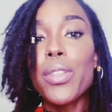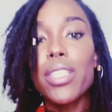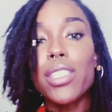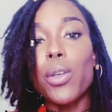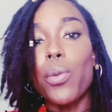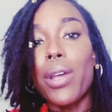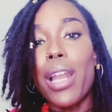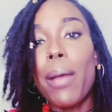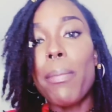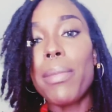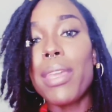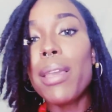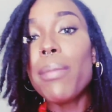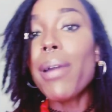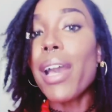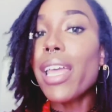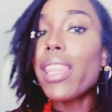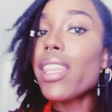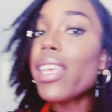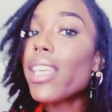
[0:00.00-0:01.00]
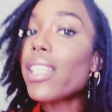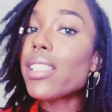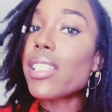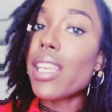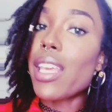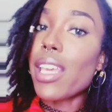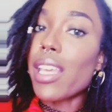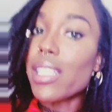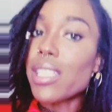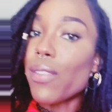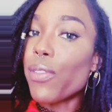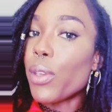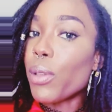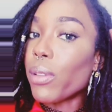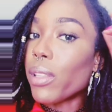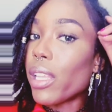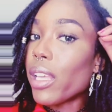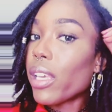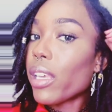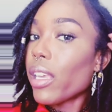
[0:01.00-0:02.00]
So what I mean by this is, if
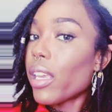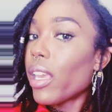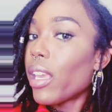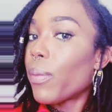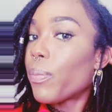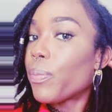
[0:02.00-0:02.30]
you look